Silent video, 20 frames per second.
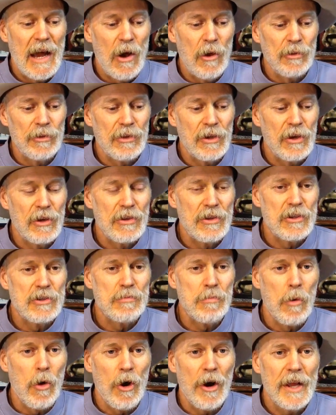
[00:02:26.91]
out there
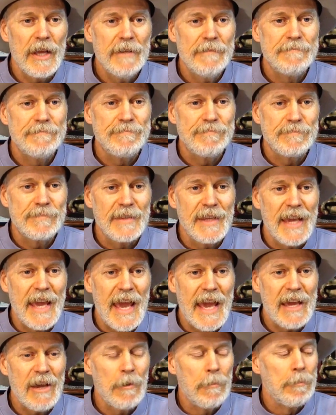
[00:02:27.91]
this morning.
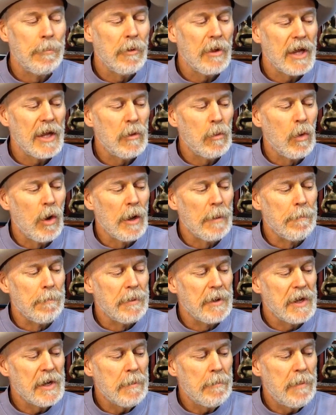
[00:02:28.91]
Can't complain one
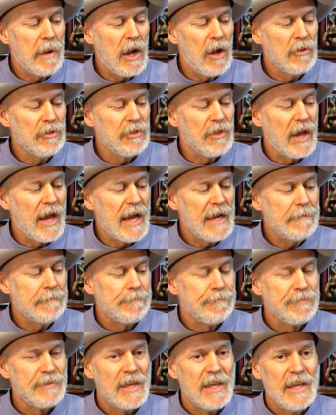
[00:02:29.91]
bit about
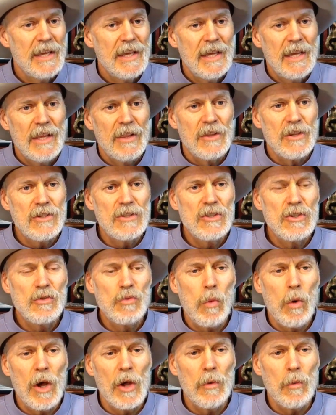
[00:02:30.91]
that. This
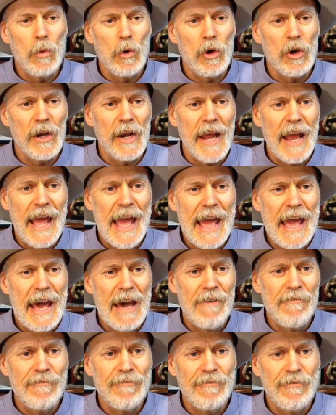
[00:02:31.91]
is one we're going to
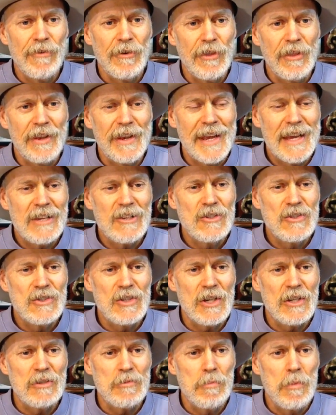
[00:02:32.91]
have for the next
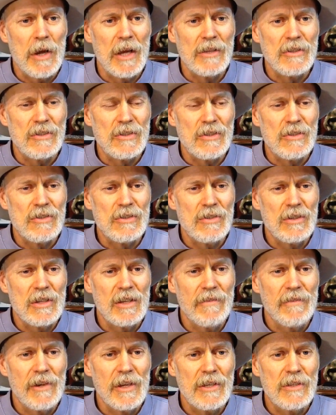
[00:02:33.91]
6 months. It's
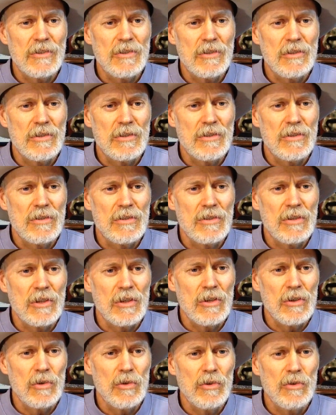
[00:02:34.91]
given us
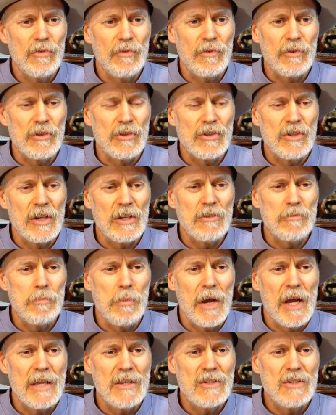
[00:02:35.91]
to use for
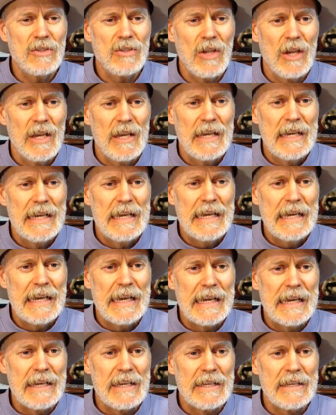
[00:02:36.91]
6 months
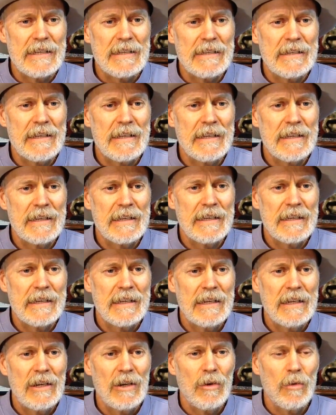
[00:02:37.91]
and
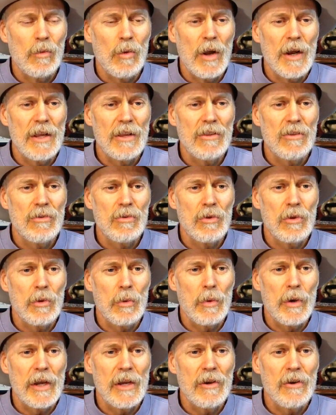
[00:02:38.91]
run it through
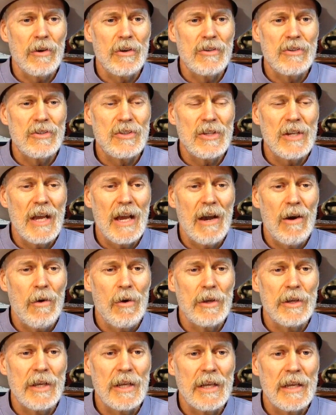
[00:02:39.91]
the ringer and see
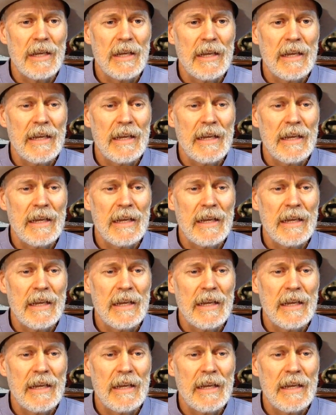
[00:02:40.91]
how it